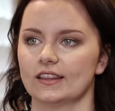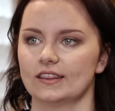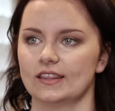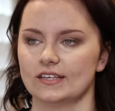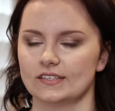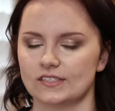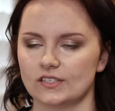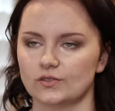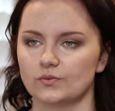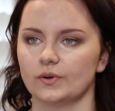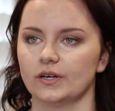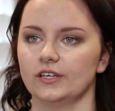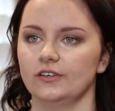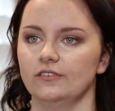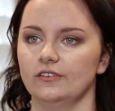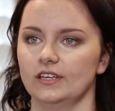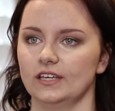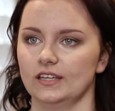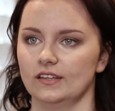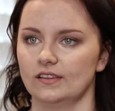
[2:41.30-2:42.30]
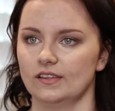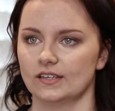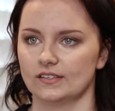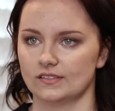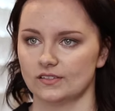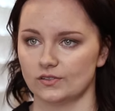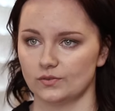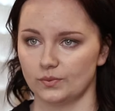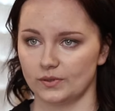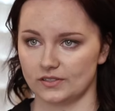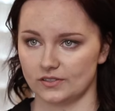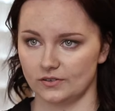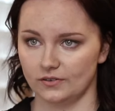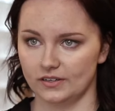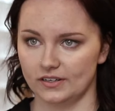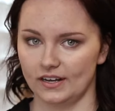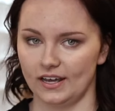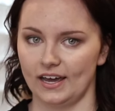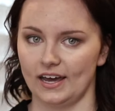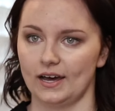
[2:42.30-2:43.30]
this is what you need, this is what's
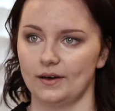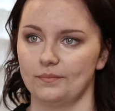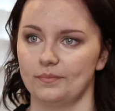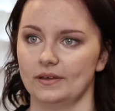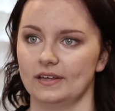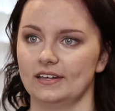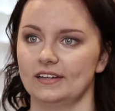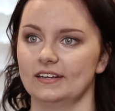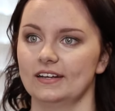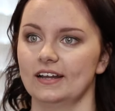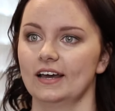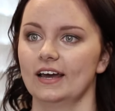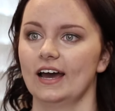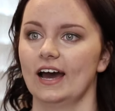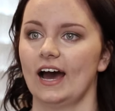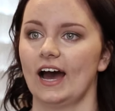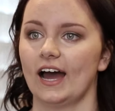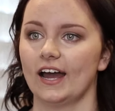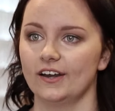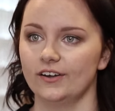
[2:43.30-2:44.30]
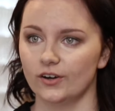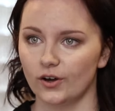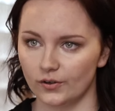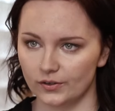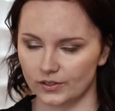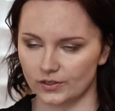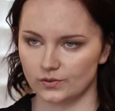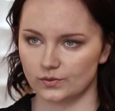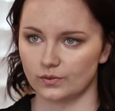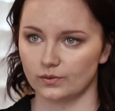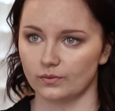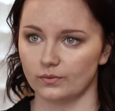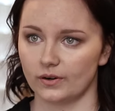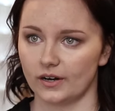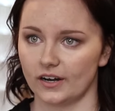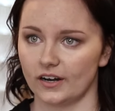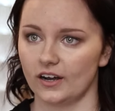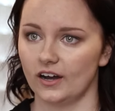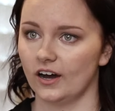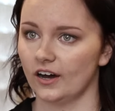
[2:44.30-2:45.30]
going to happen. I know this will
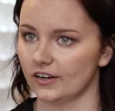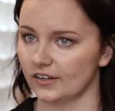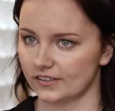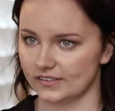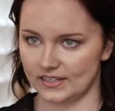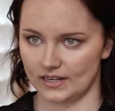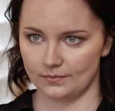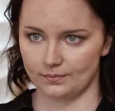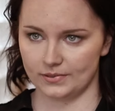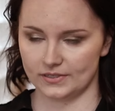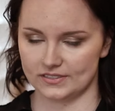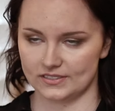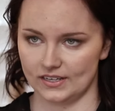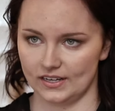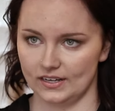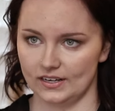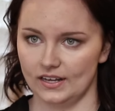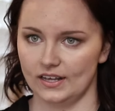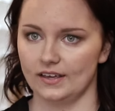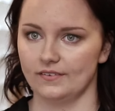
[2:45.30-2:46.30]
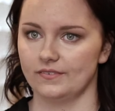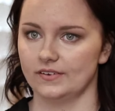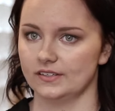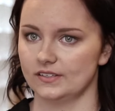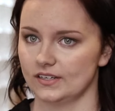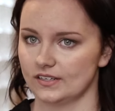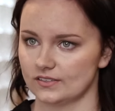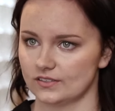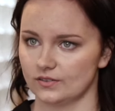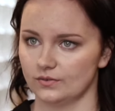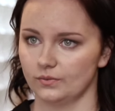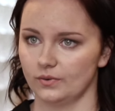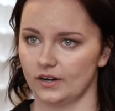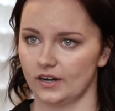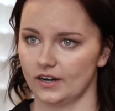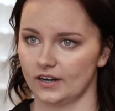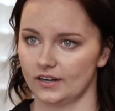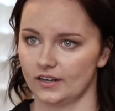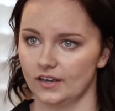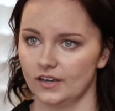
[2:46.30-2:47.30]
work 110%. If it doesn't
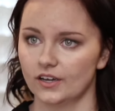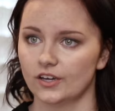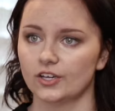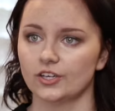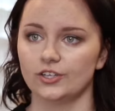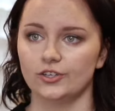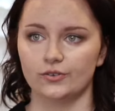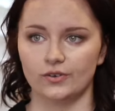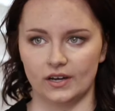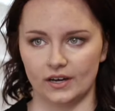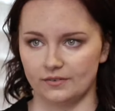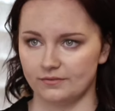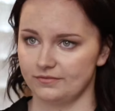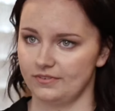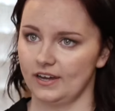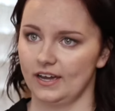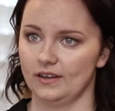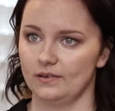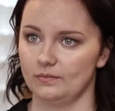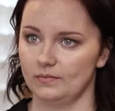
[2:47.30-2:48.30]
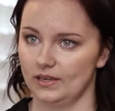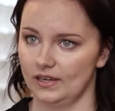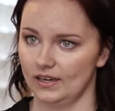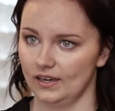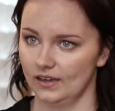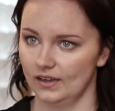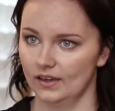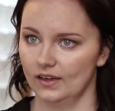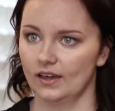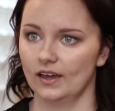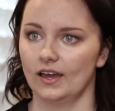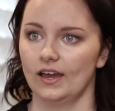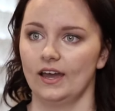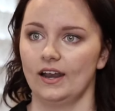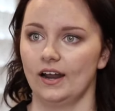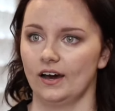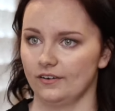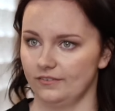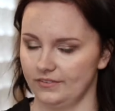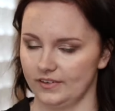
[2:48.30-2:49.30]
work, you come find me
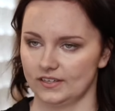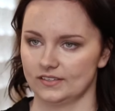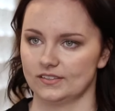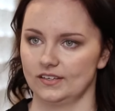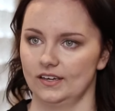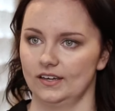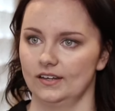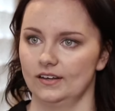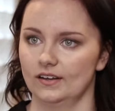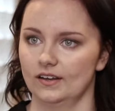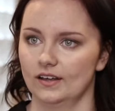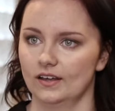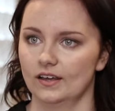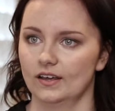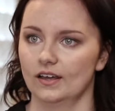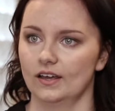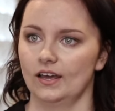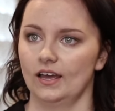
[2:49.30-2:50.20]
and I'll fix it.